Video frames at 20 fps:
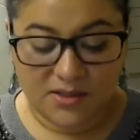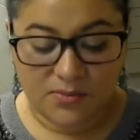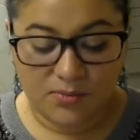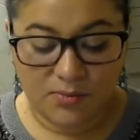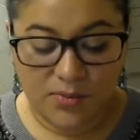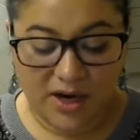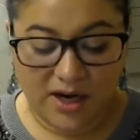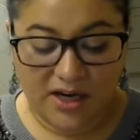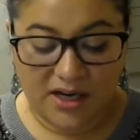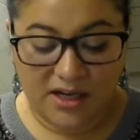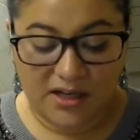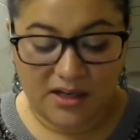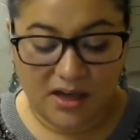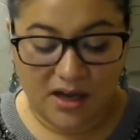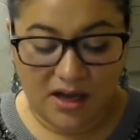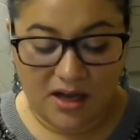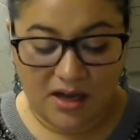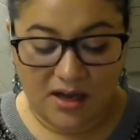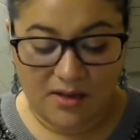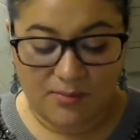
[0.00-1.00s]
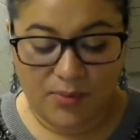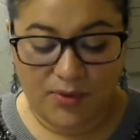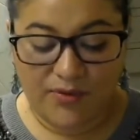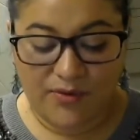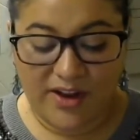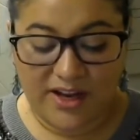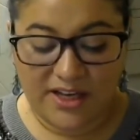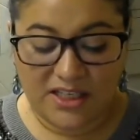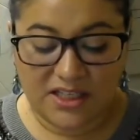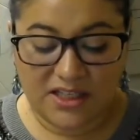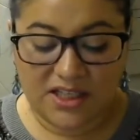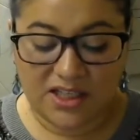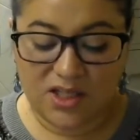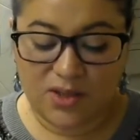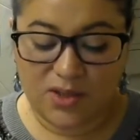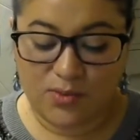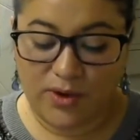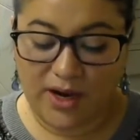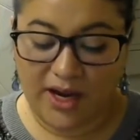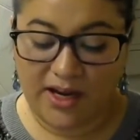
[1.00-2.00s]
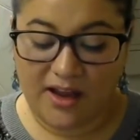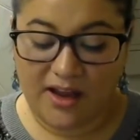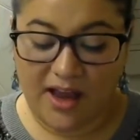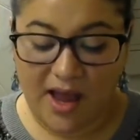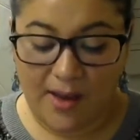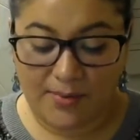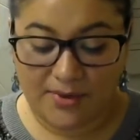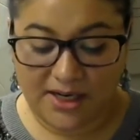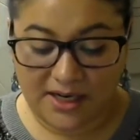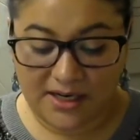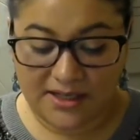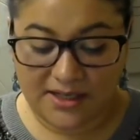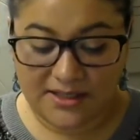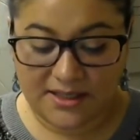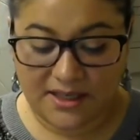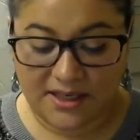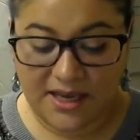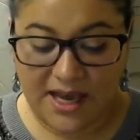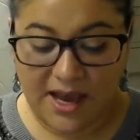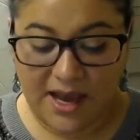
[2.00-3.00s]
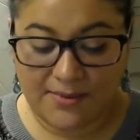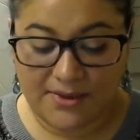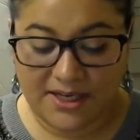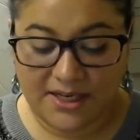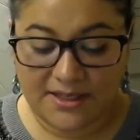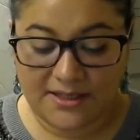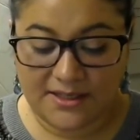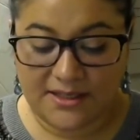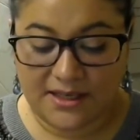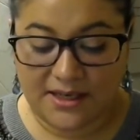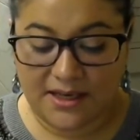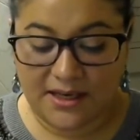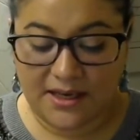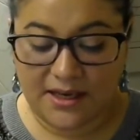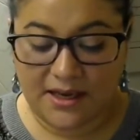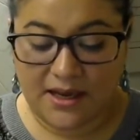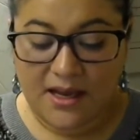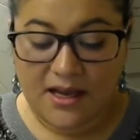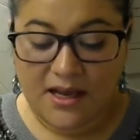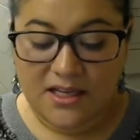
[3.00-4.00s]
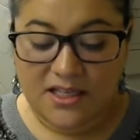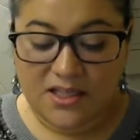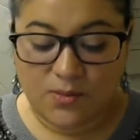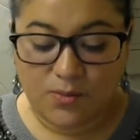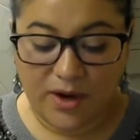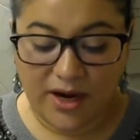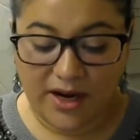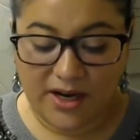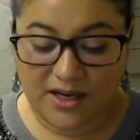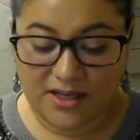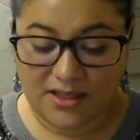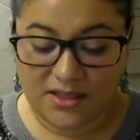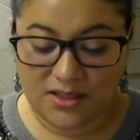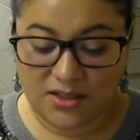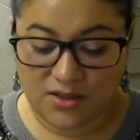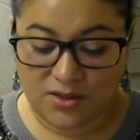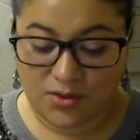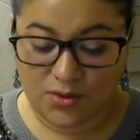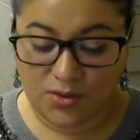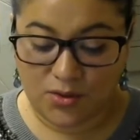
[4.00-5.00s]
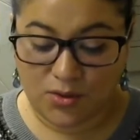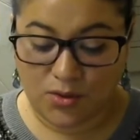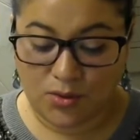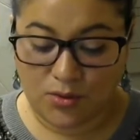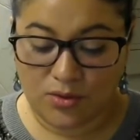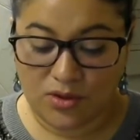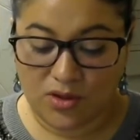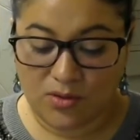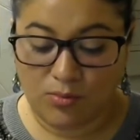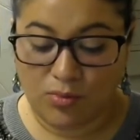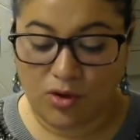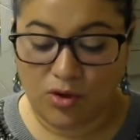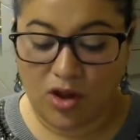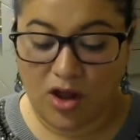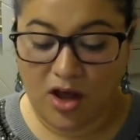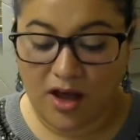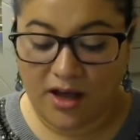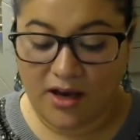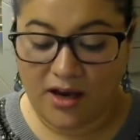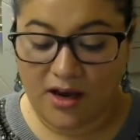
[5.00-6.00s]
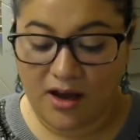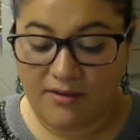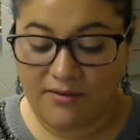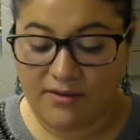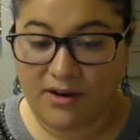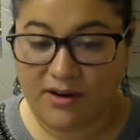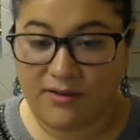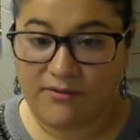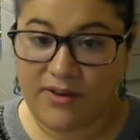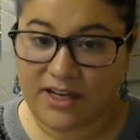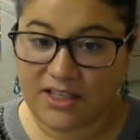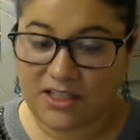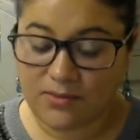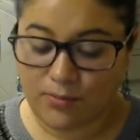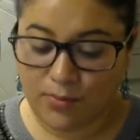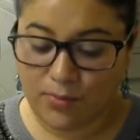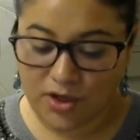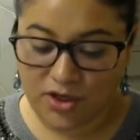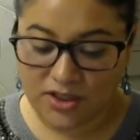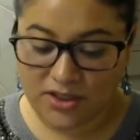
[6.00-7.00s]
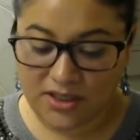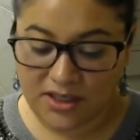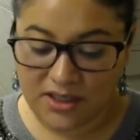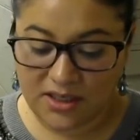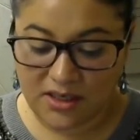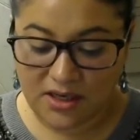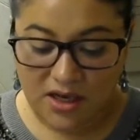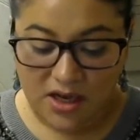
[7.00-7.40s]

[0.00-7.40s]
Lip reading: Preventing the spread of hepatitis C. Hepatitis C spread is through the blood of an infected person.